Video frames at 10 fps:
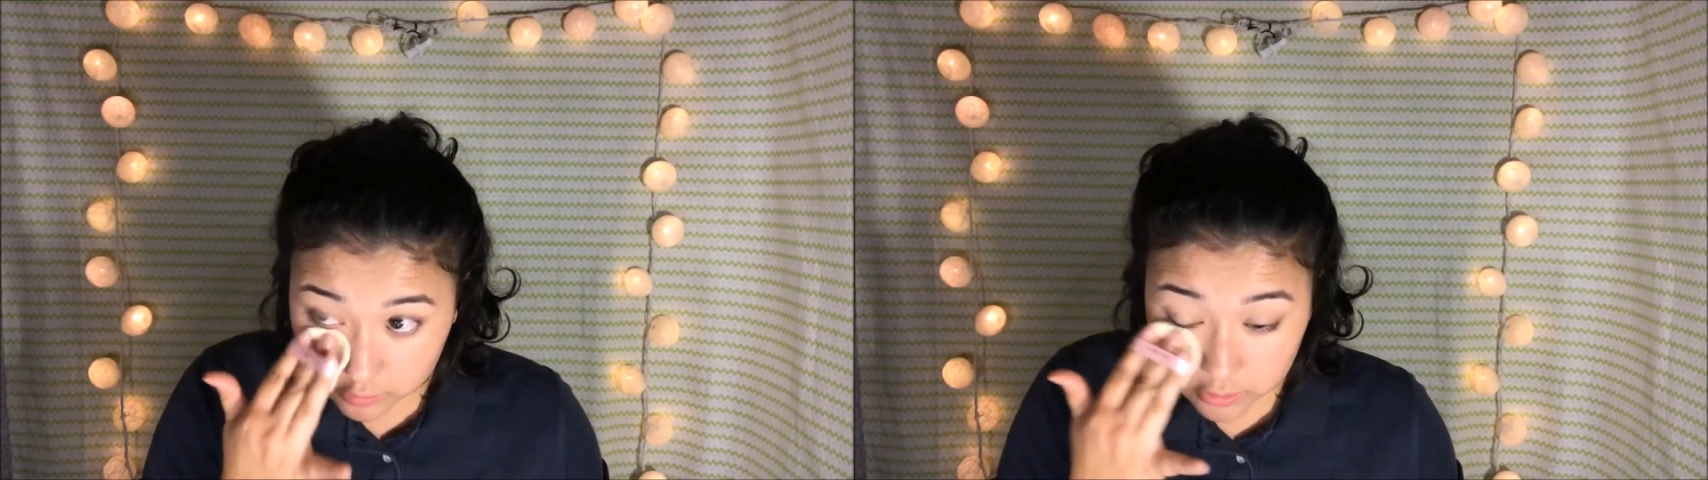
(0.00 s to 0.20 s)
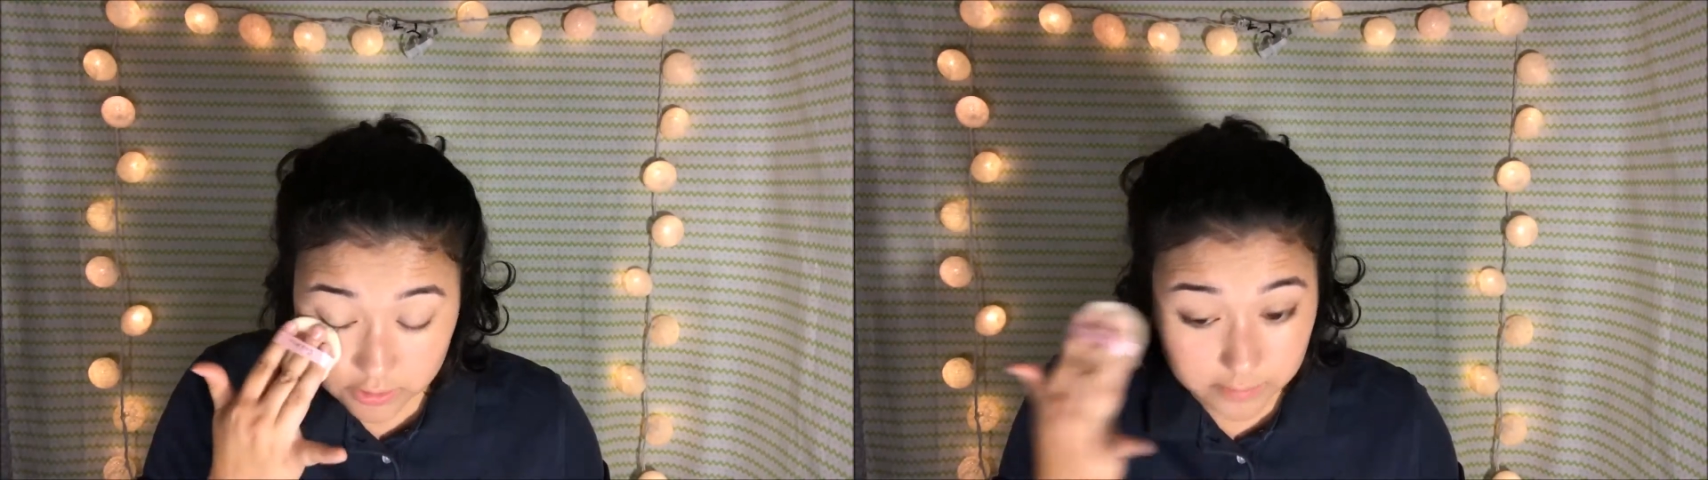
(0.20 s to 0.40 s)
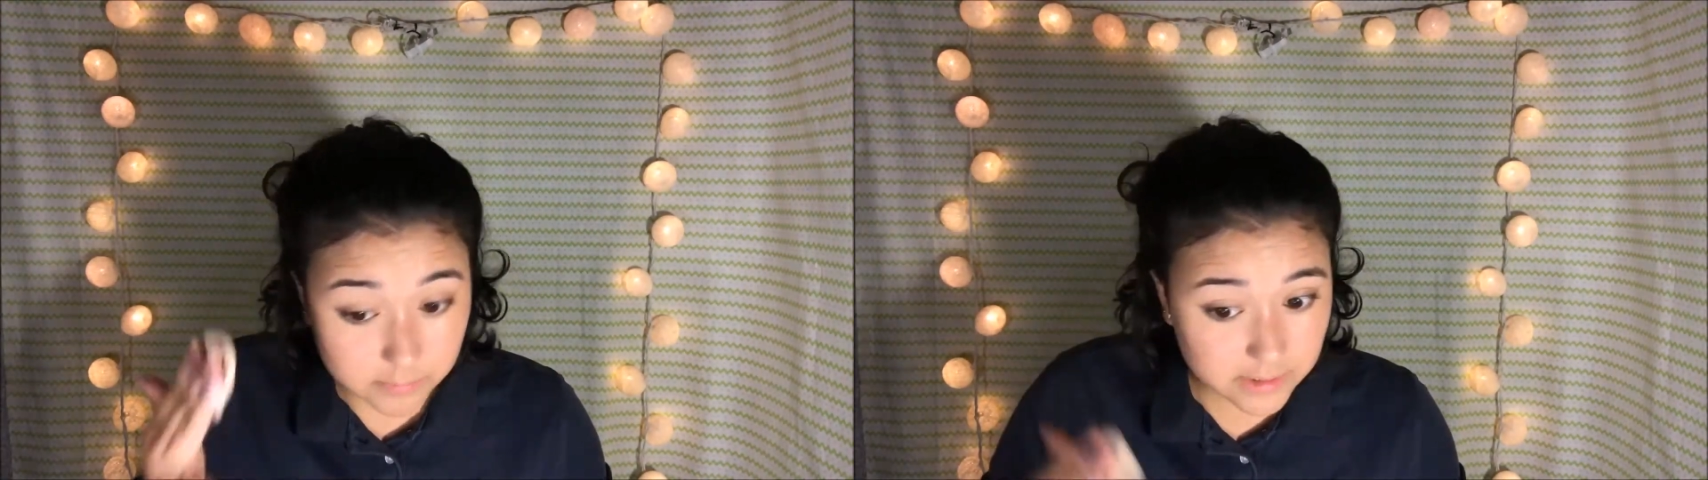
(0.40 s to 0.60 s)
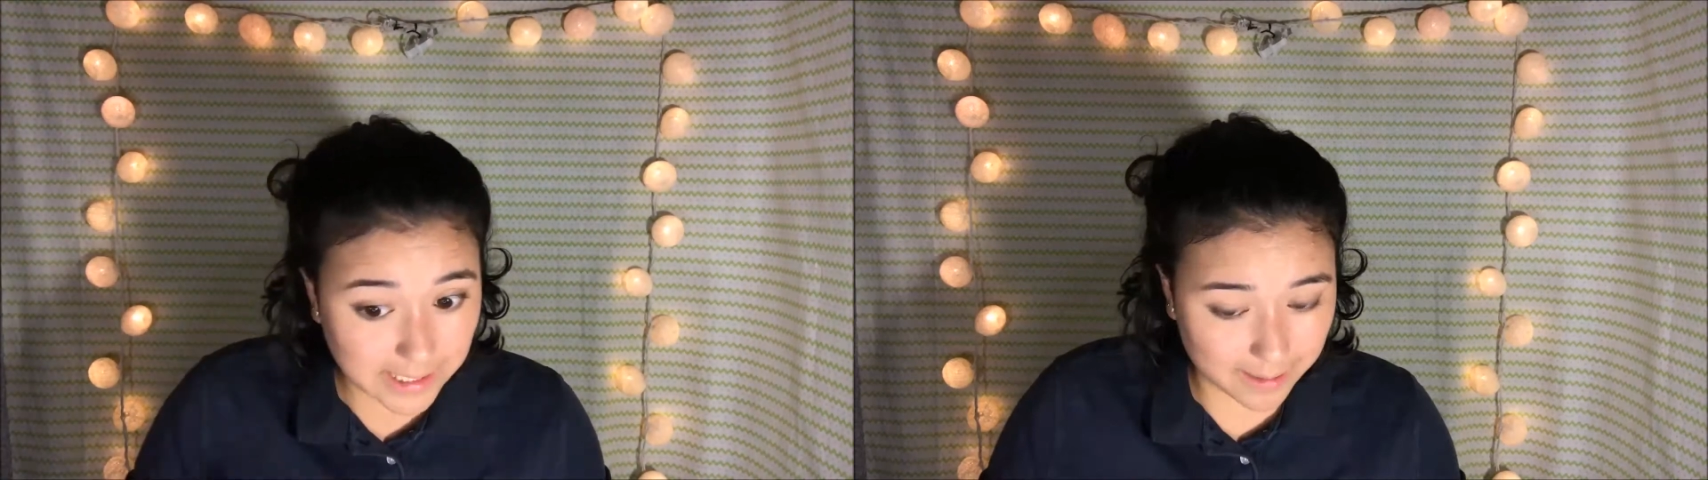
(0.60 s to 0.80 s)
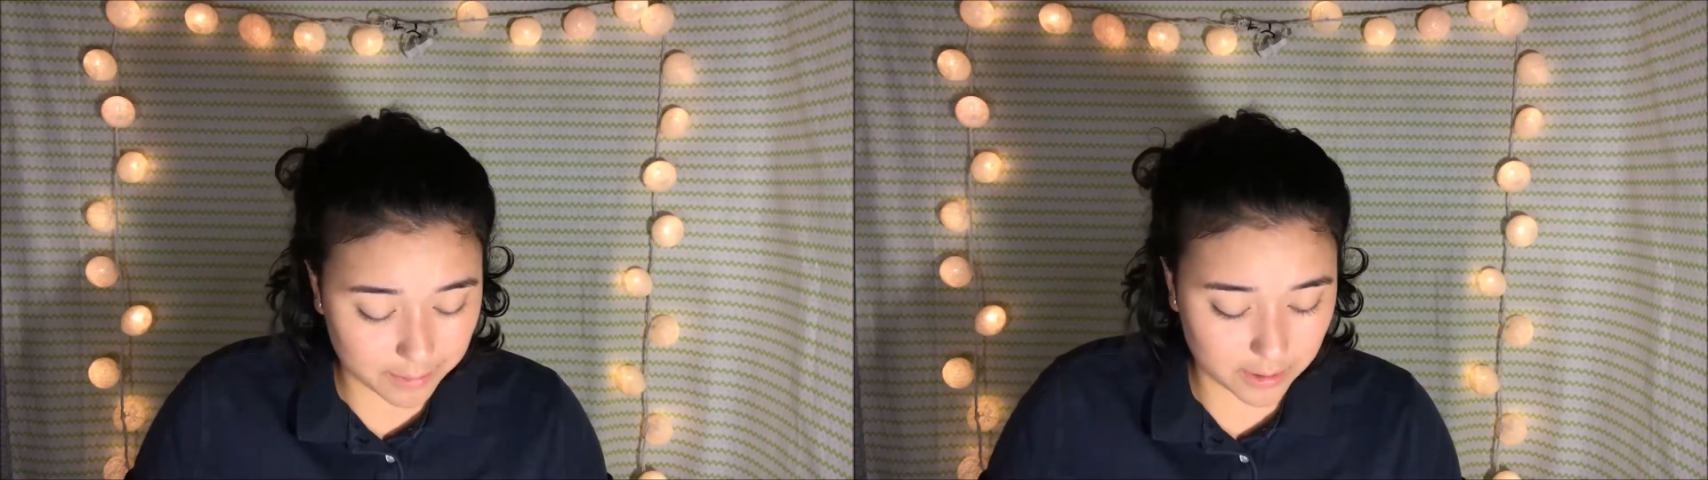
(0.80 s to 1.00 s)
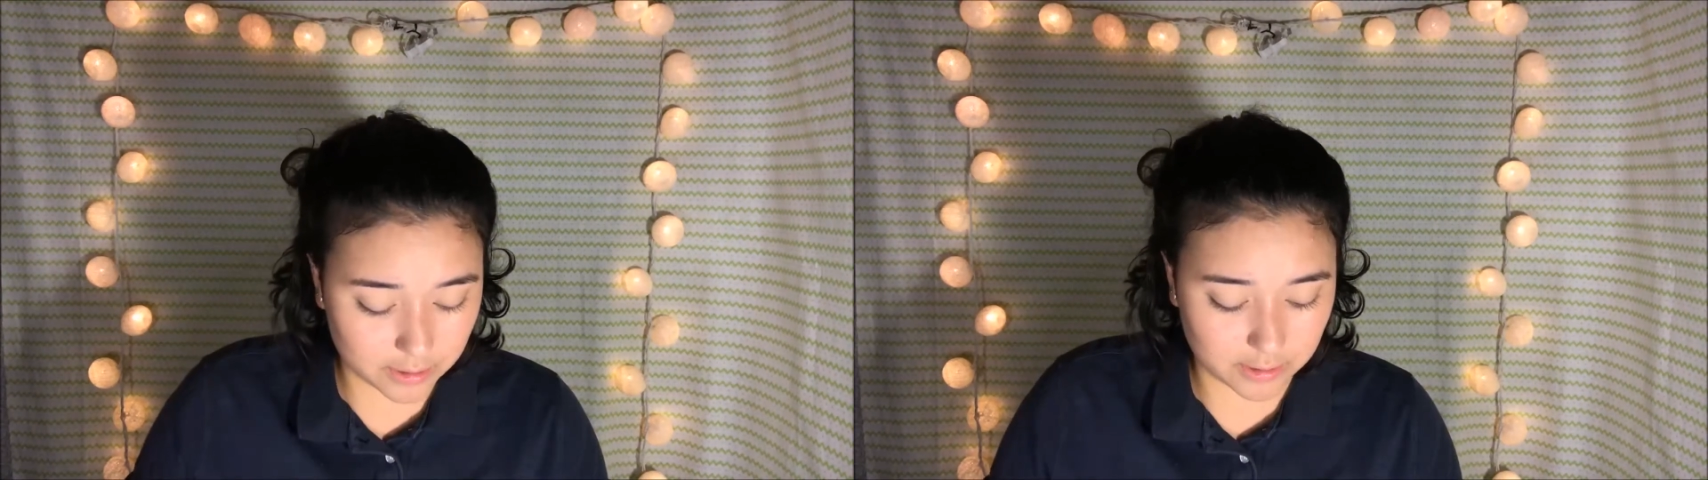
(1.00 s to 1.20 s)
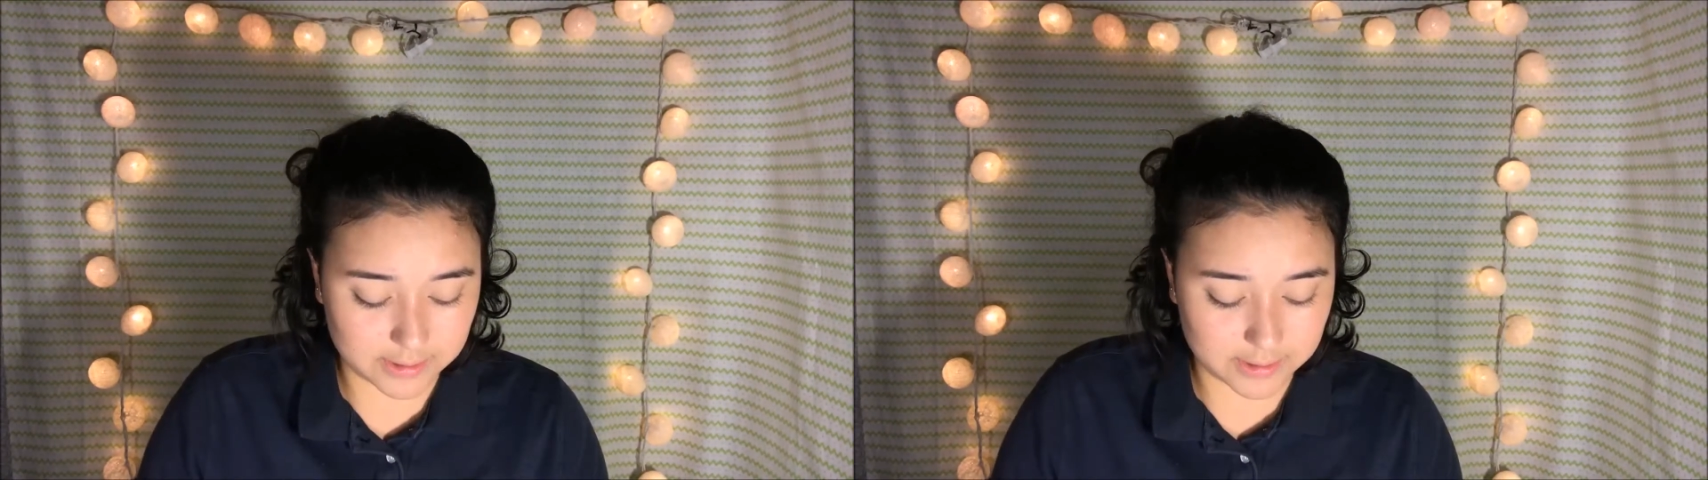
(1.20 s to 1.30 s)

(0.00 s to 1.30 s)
Just dab it under.